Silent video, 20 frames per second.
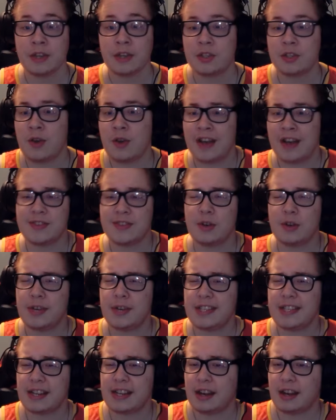So as
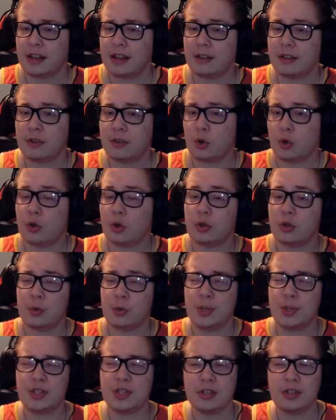always, I got the
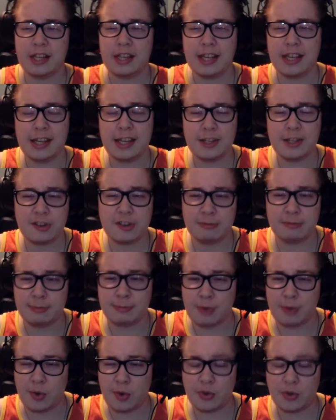original link in the description
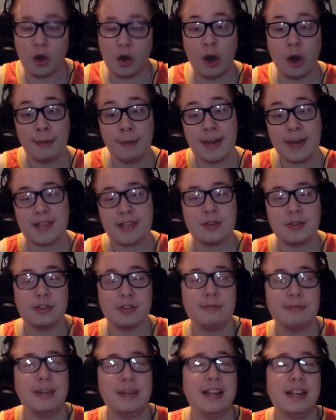below with all my social
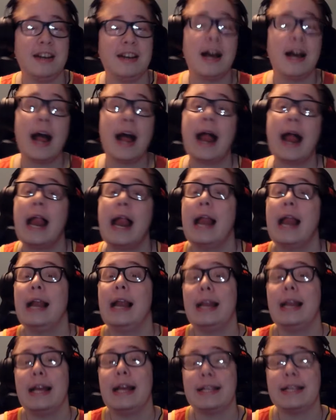media.
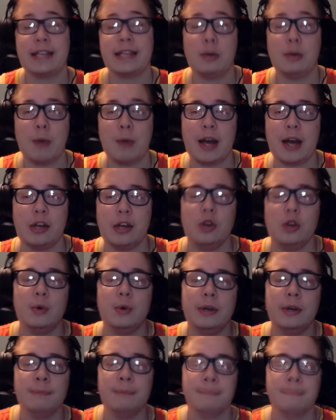Let's get right into
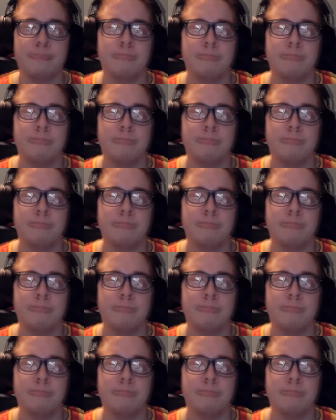it.